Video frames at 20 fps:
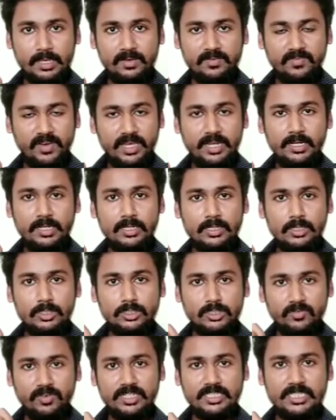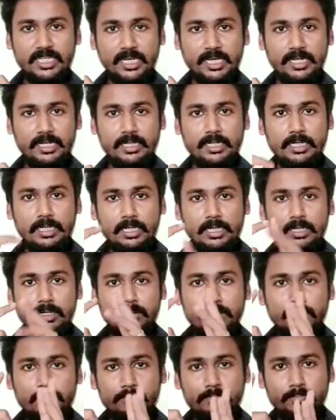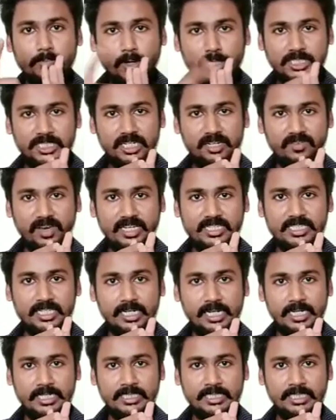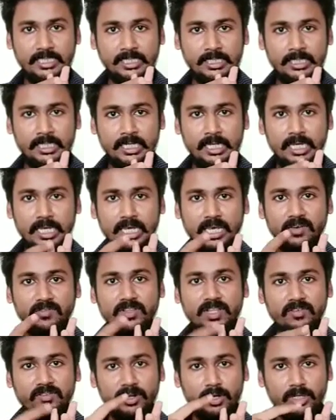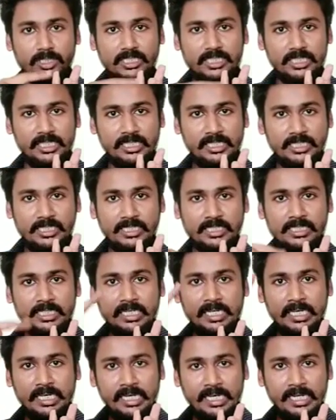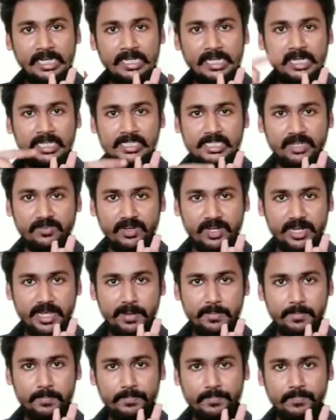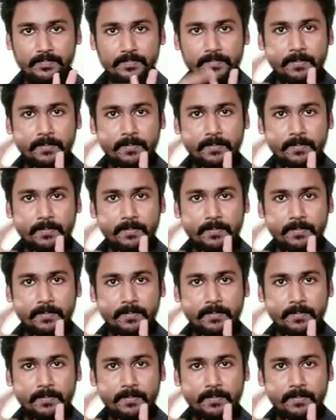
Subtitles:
Fine. So once again, positive acceleration if the velocity is increasing with time.